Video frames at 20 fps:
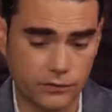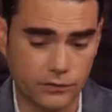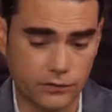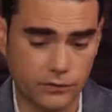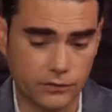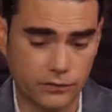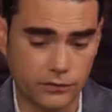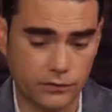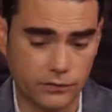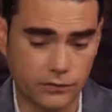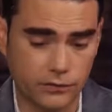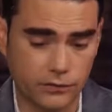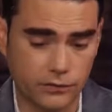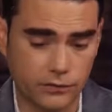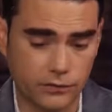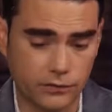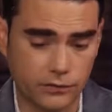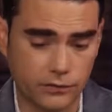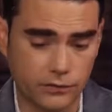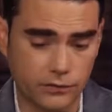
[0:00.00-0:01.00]
This
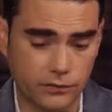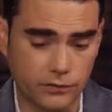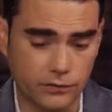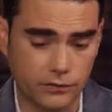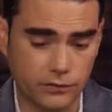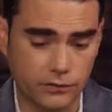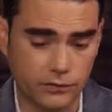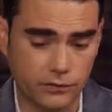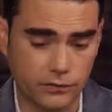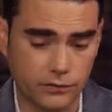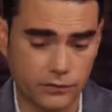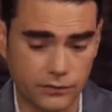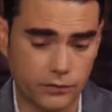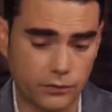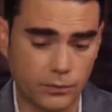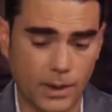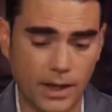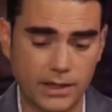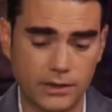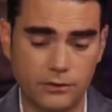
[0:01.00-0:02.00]

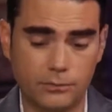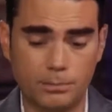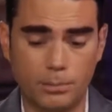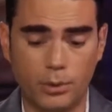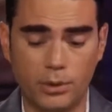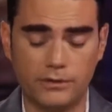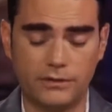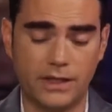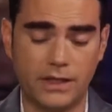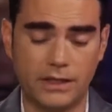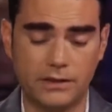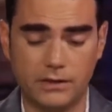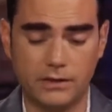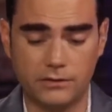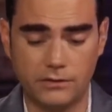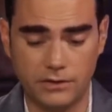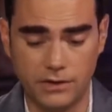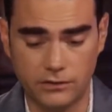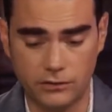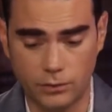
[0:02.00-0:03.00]
is why he's pointing at this
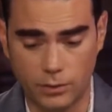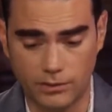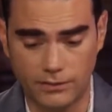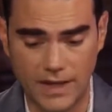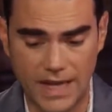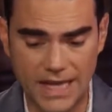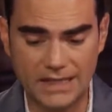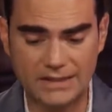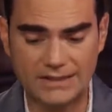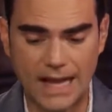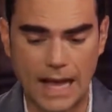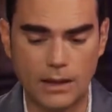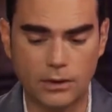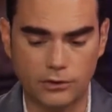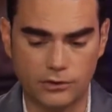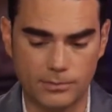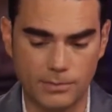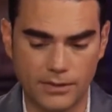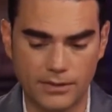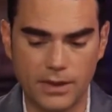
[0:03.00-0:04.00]
sort of
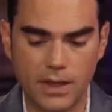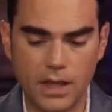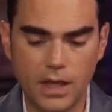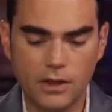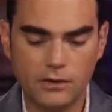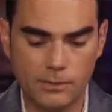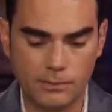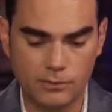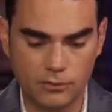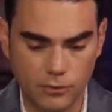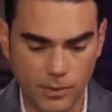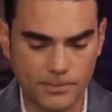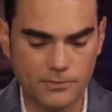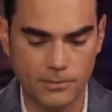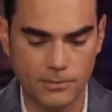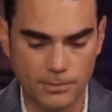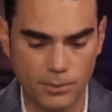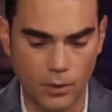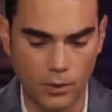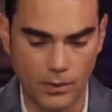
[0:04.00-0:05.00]
$8 a month
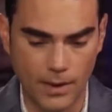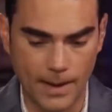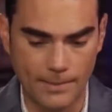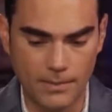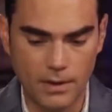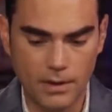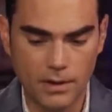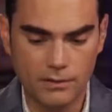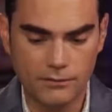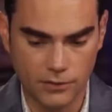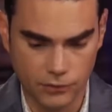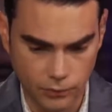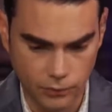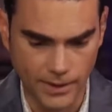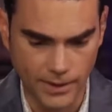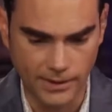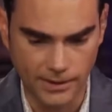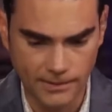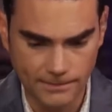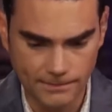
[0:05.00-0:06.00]
subscription program for
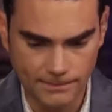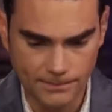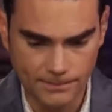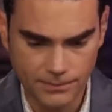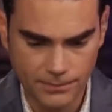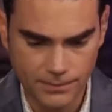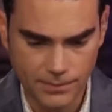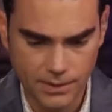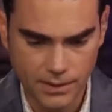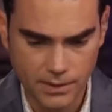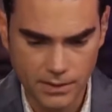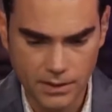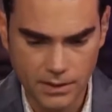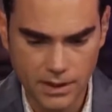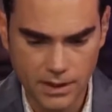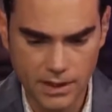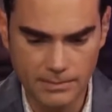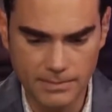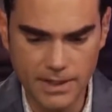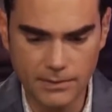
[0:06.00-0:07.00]
Twitter.
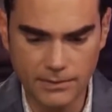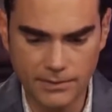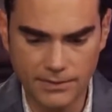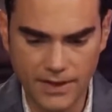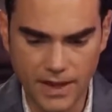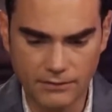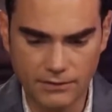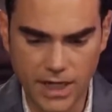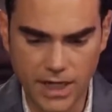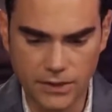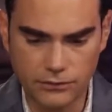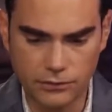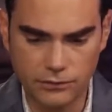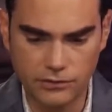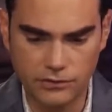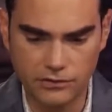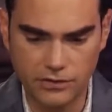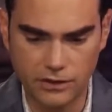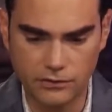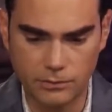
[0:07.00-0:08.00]
In a meeting with advertisers,
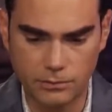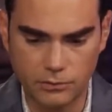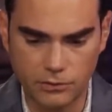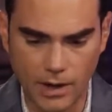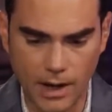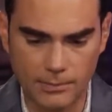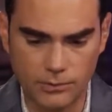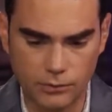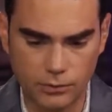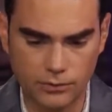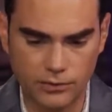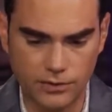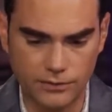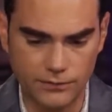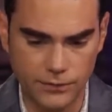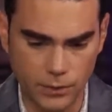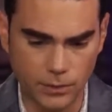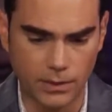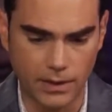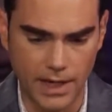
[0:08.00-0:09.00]
he said subscribers would see
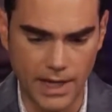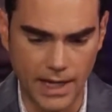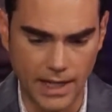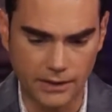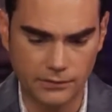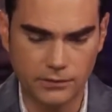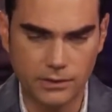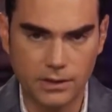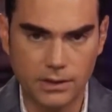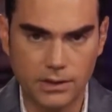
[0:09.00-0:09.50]
fewer ads.